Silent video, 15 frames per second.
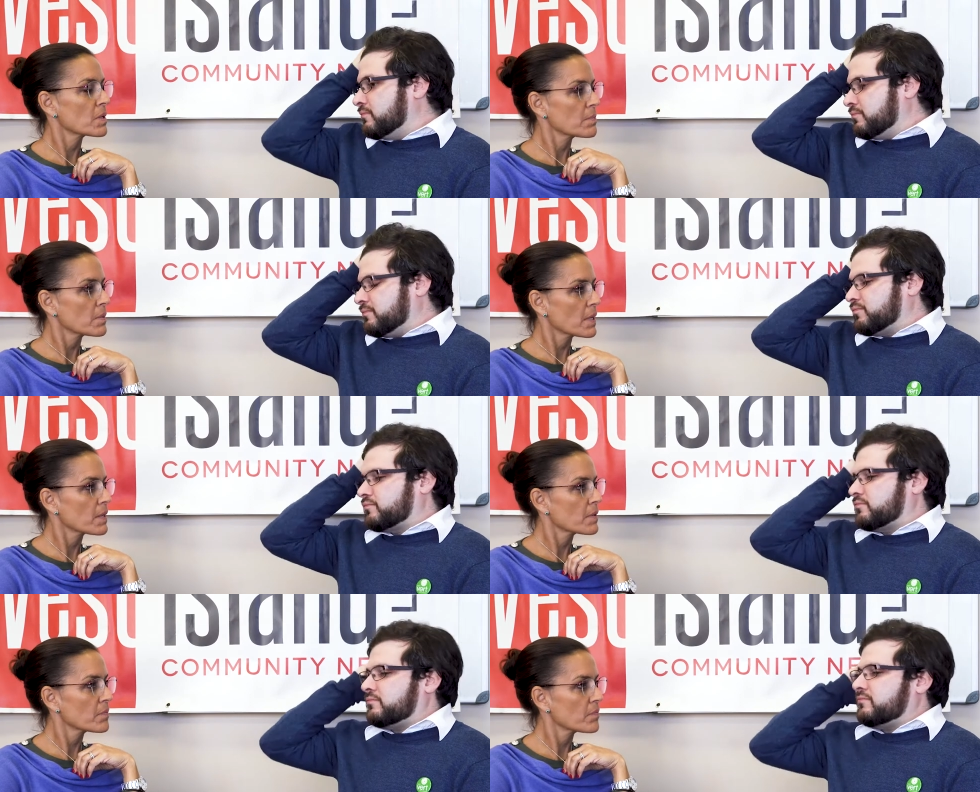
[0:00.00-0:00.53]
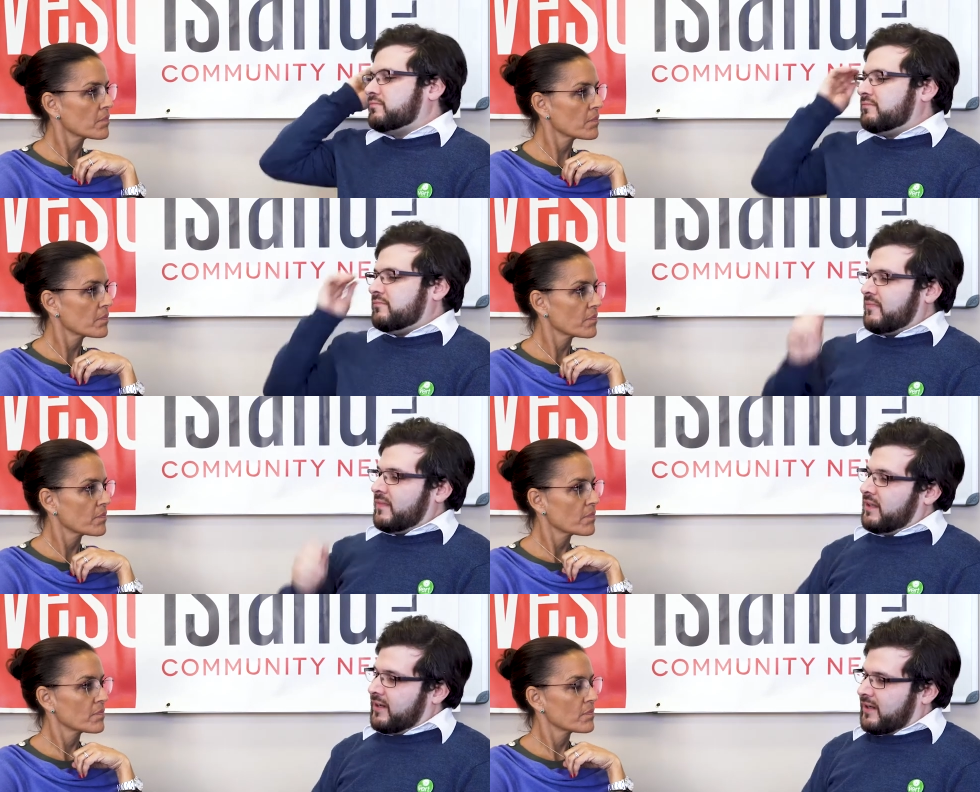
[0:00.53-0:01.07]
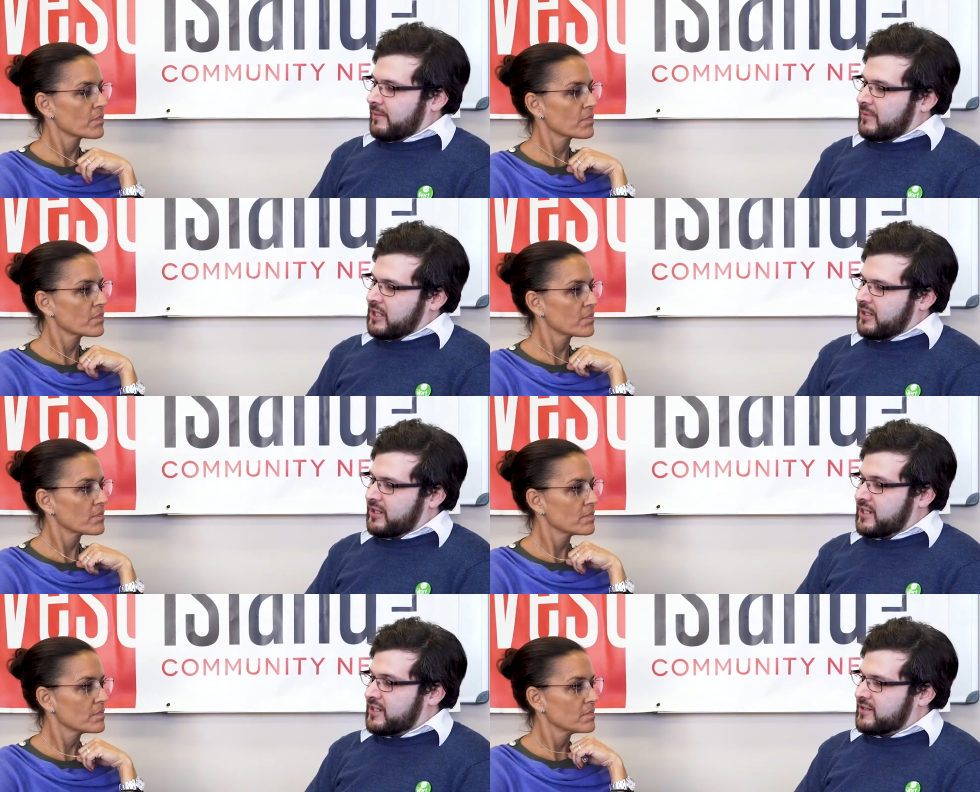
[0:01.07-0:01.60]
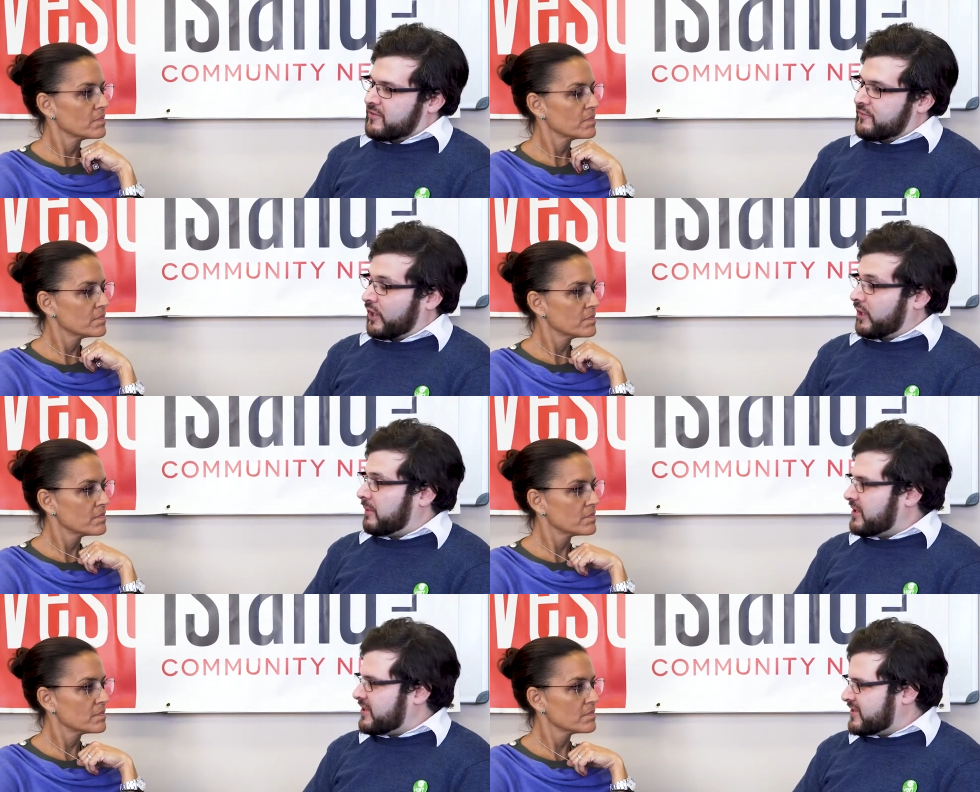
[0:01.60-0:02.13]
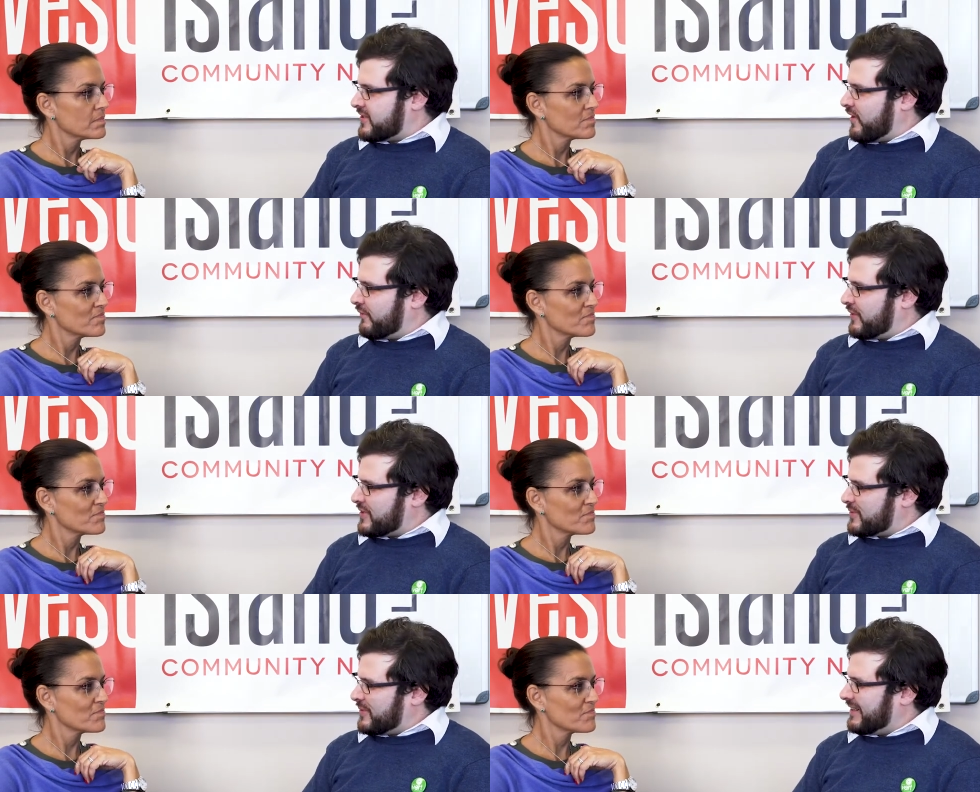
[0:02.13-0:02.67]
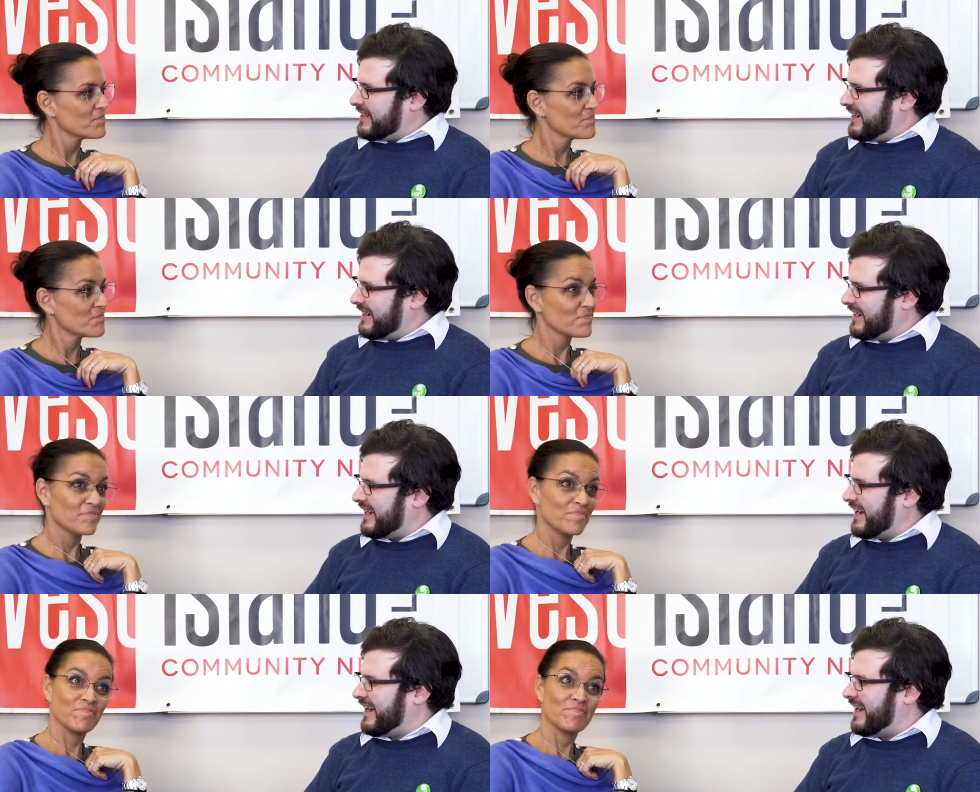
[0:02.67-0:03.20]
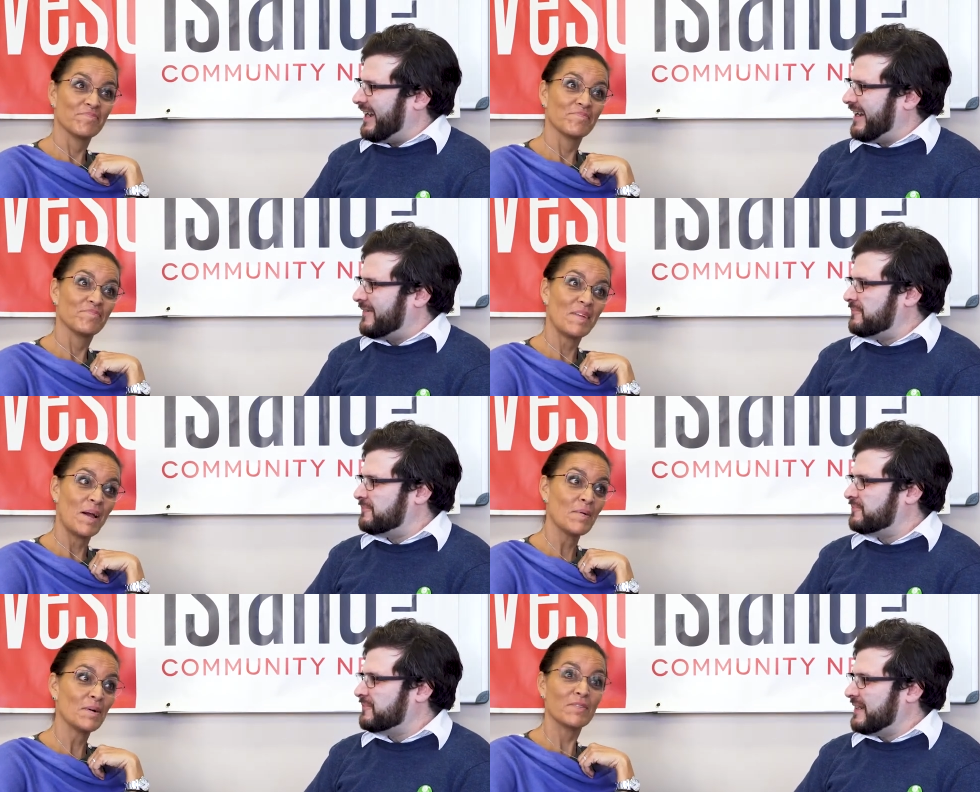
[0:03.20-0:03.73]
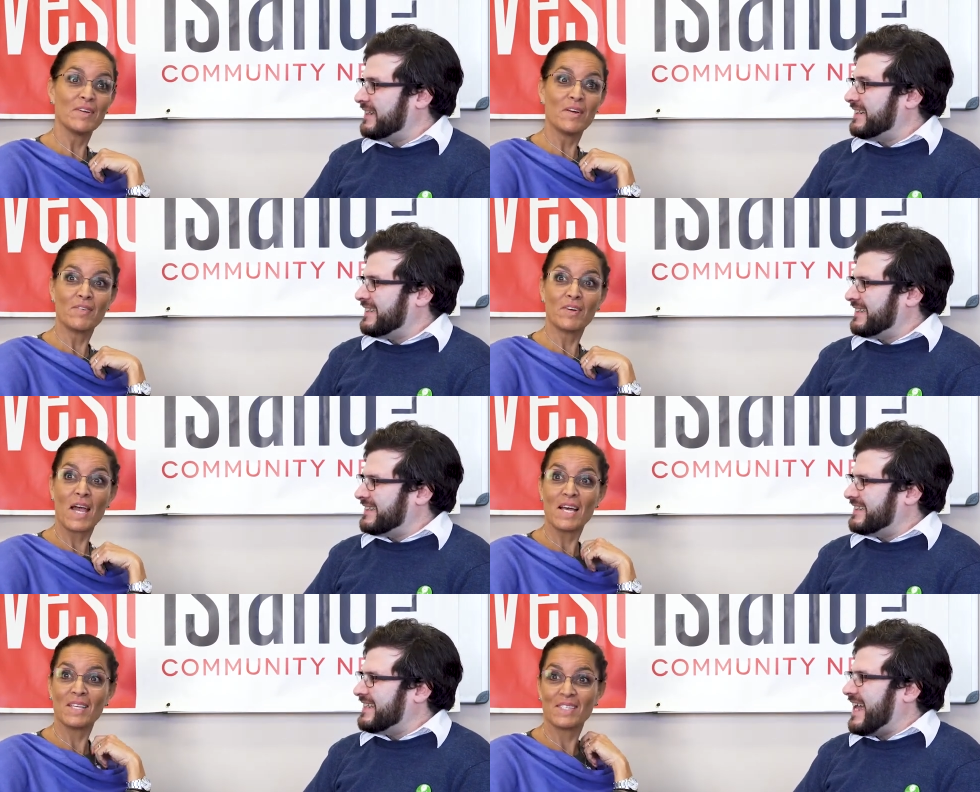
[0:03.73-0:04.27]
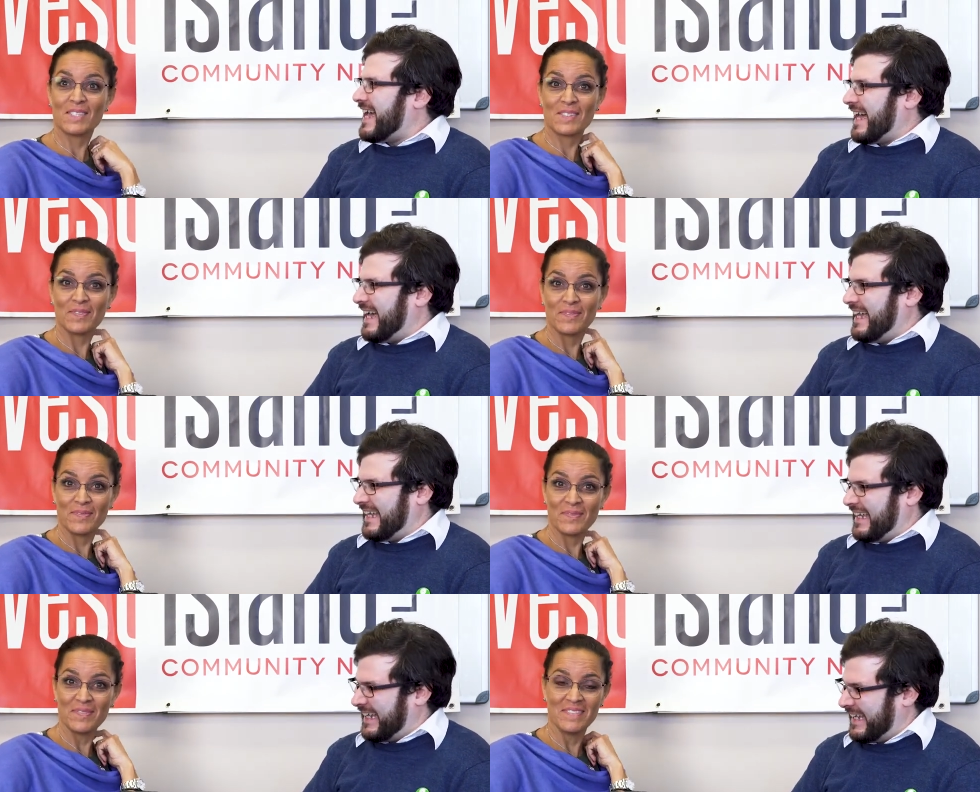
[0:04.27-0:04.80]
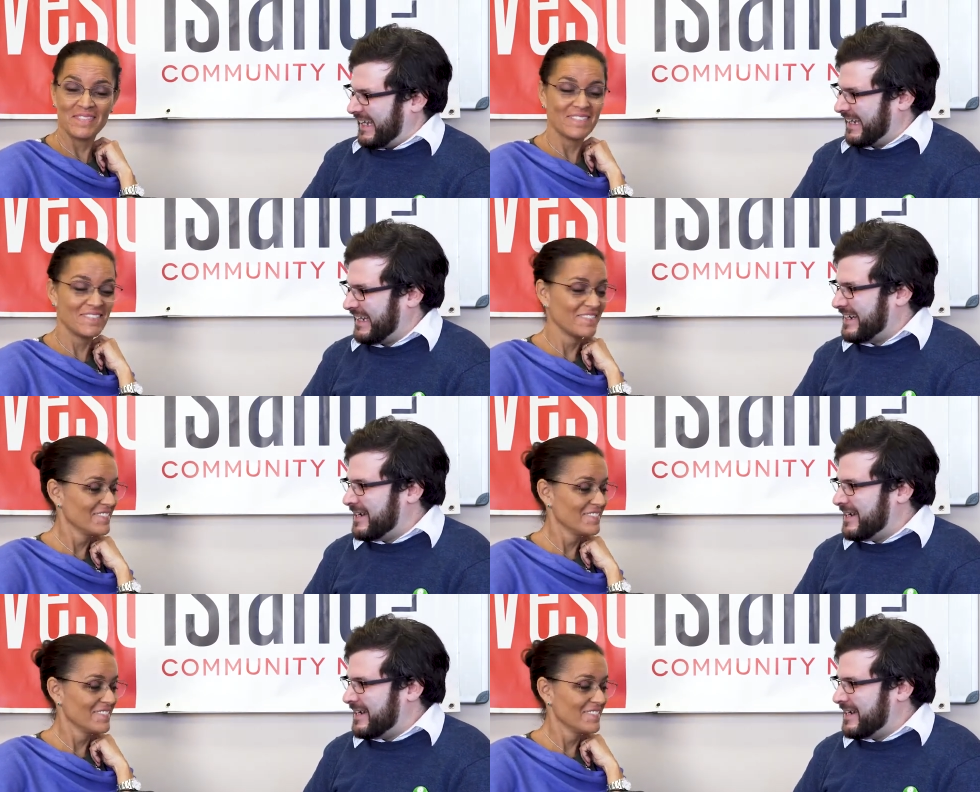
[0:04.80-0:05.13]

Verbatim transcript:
Speaker 1: it be
Speaker 2: I mean, the environment is the obvious one. Um, I would
Speaker 1: have never guessed. Yeah,